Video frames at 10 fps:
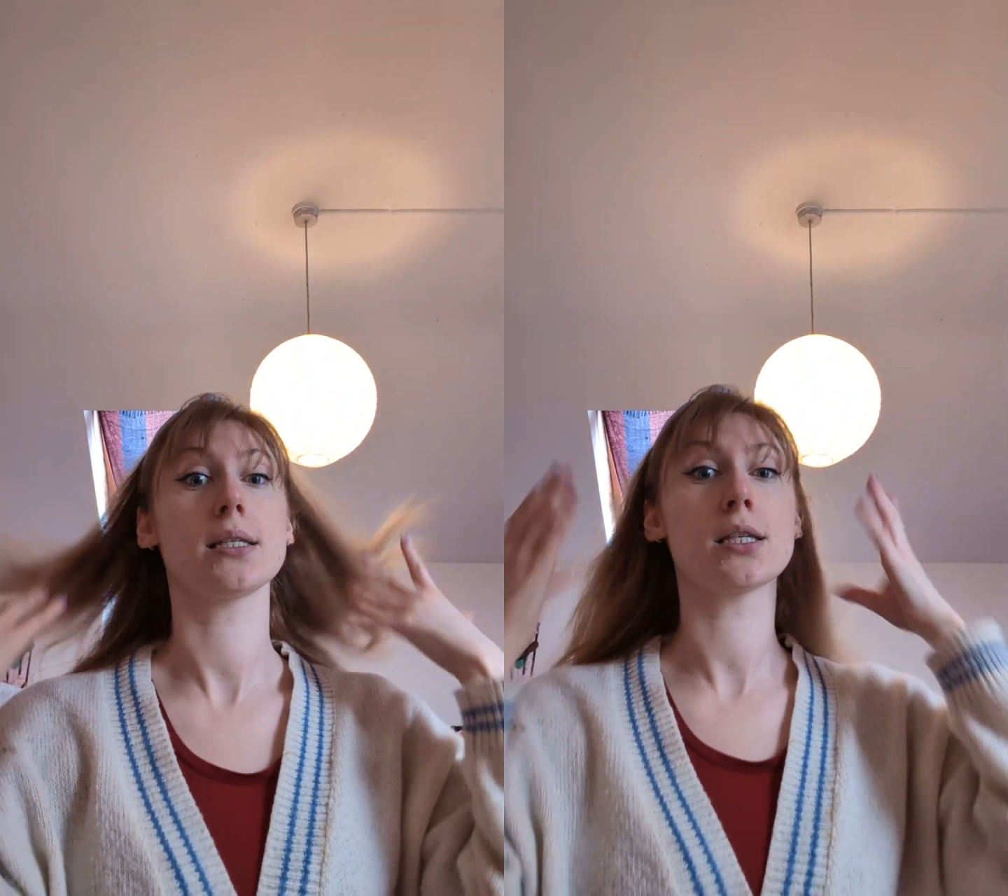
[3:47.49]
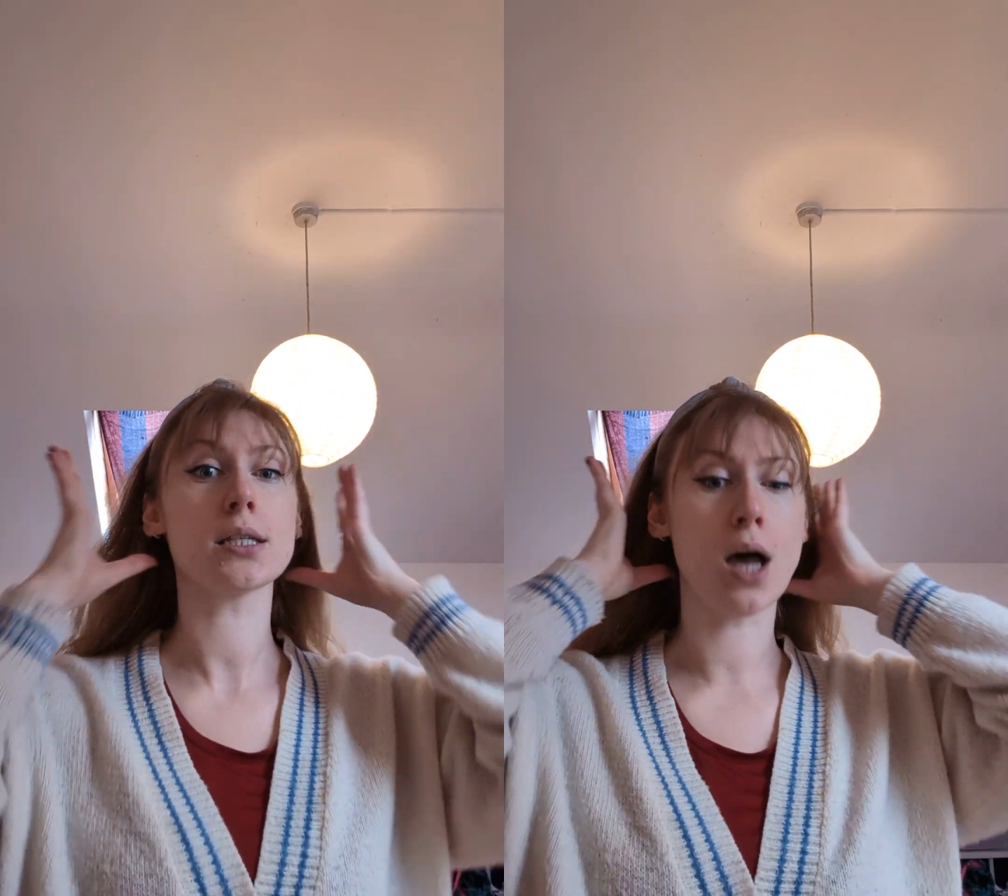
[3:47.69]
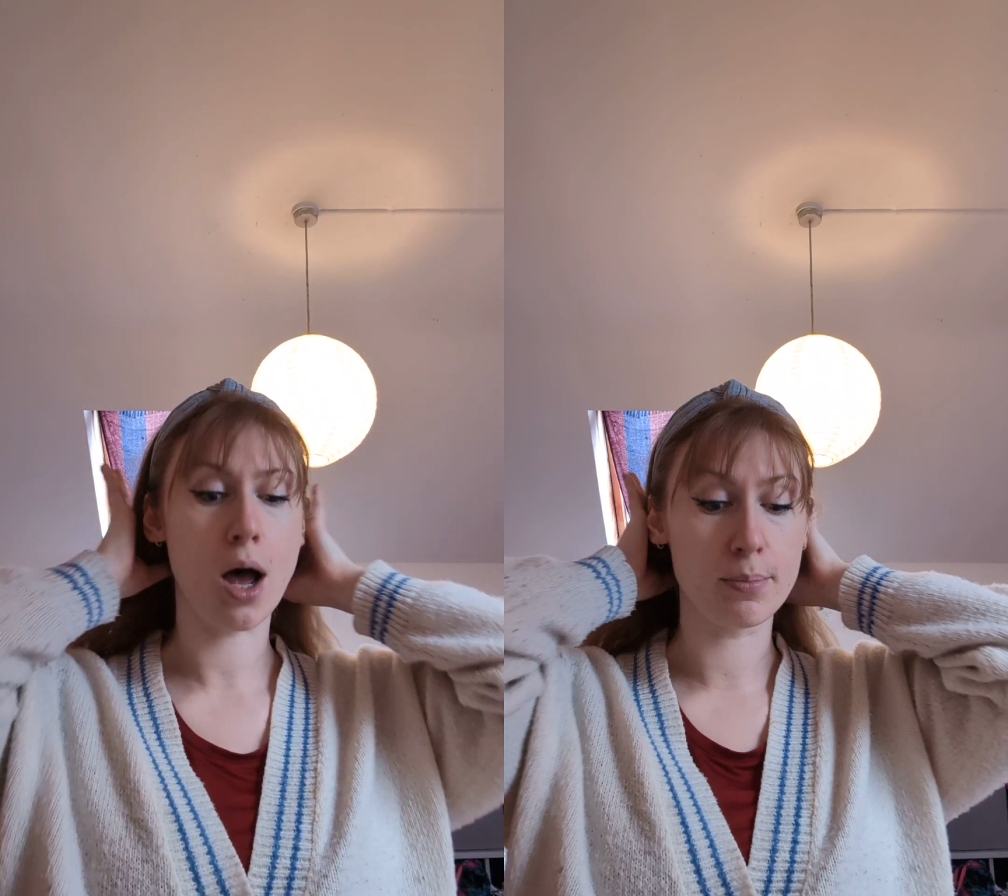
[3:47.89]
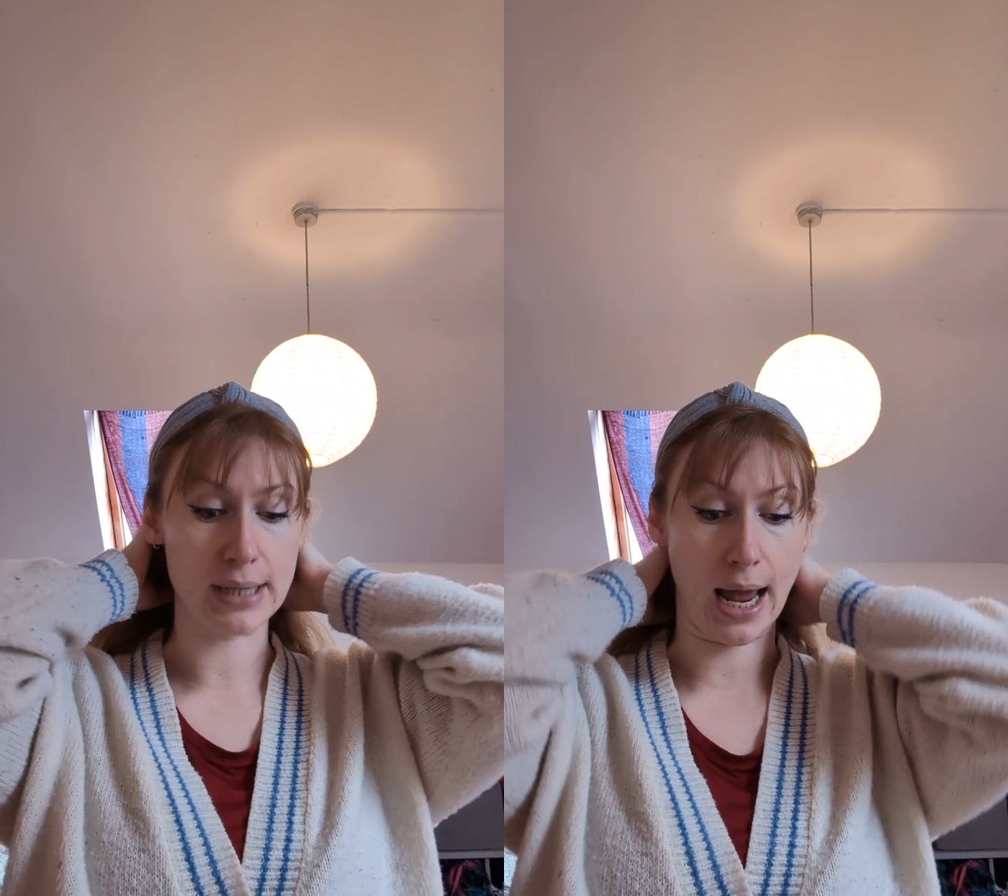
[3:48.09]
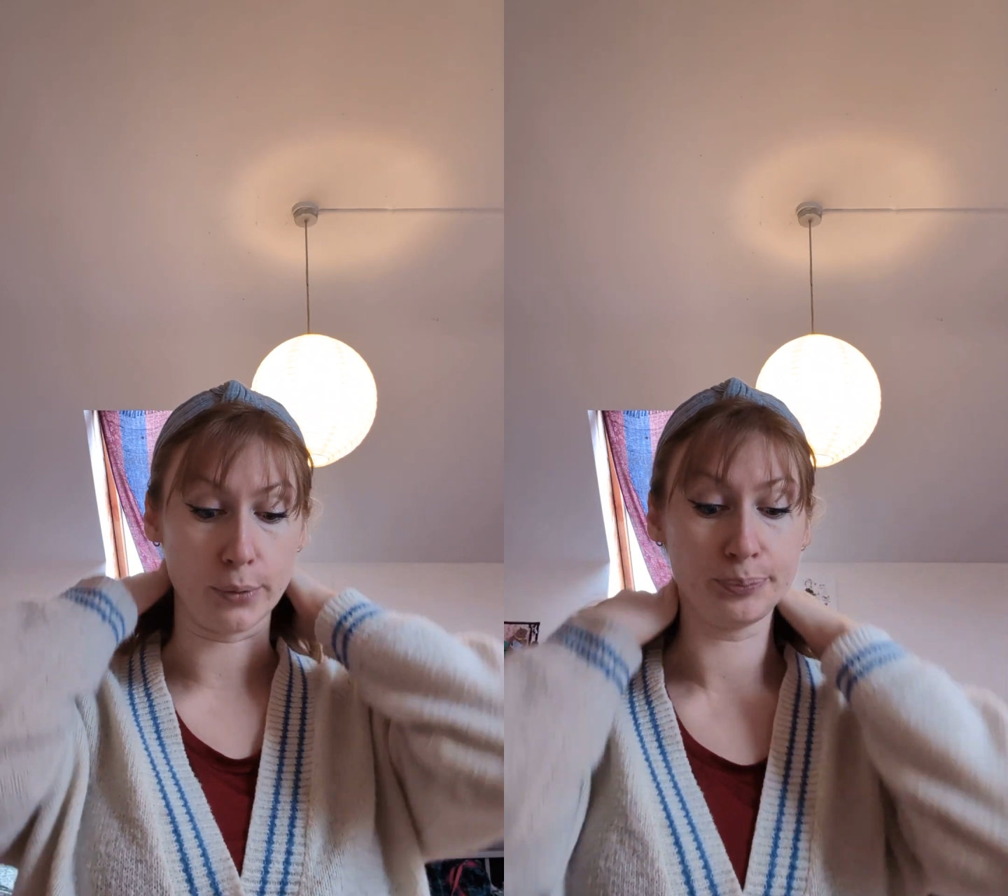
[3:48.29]
just calm
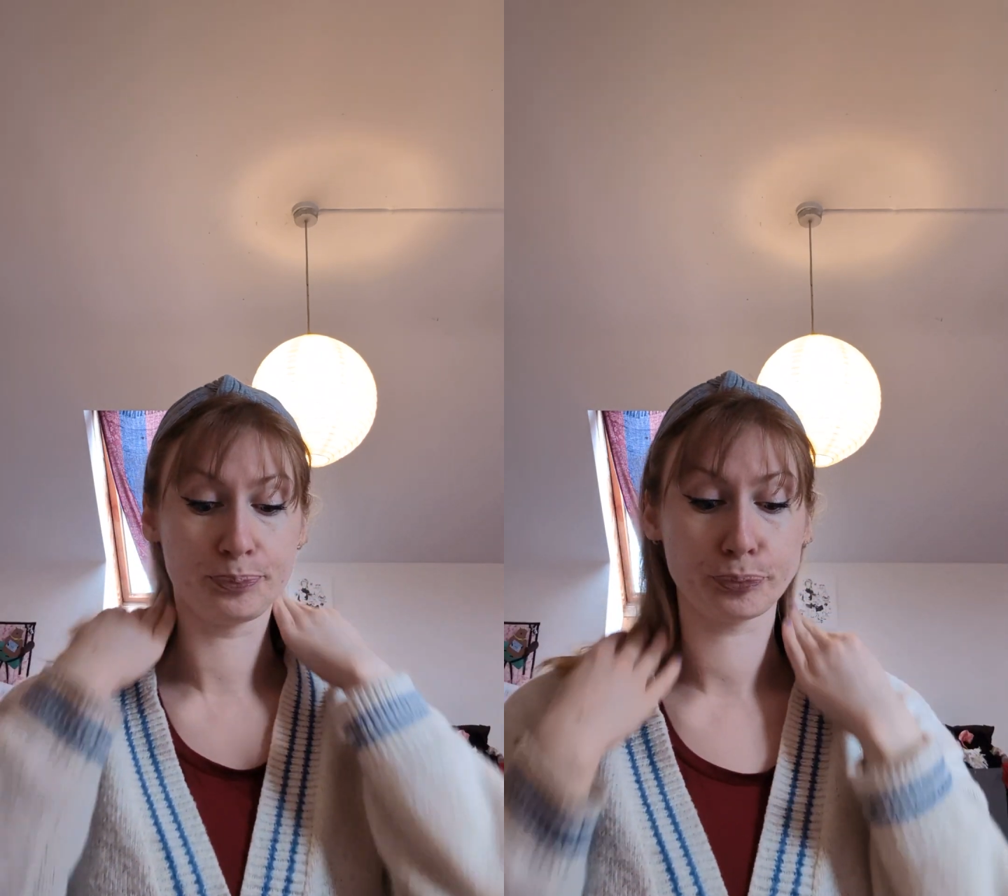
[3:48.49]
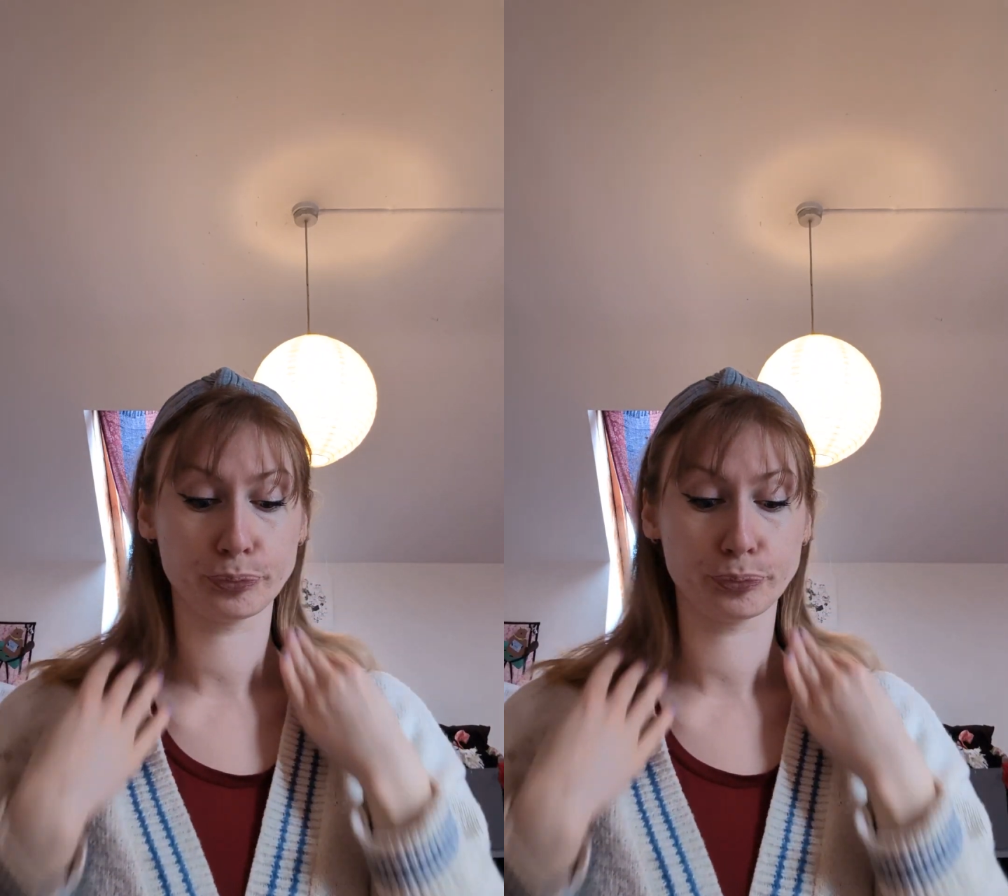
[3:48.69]
down.